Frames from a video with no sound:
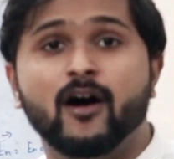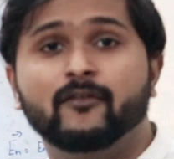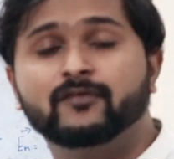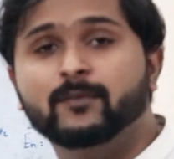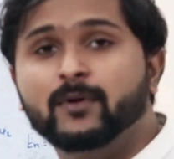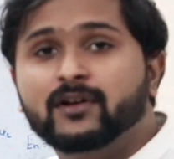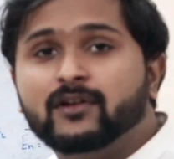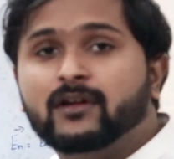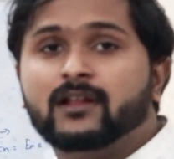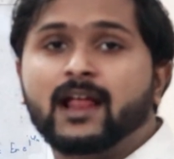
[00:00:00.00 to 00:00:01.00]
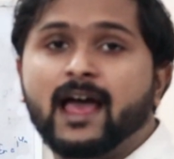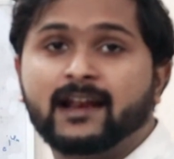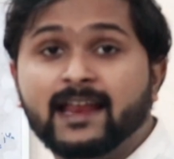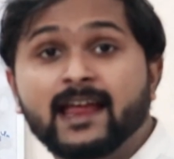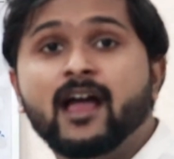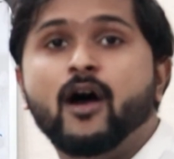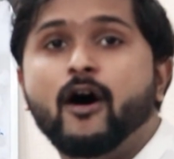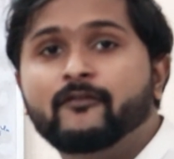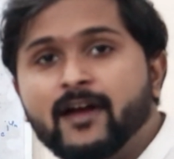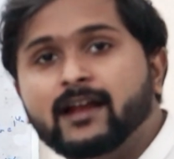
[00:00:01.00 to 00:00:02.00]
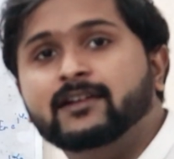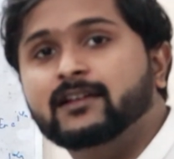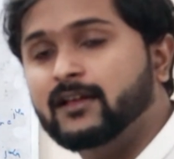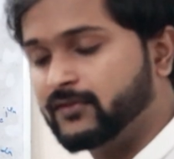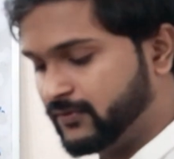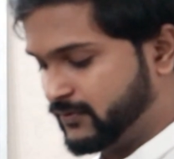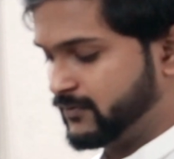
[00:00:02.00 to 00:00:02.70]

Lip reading: of the particular array of antennas.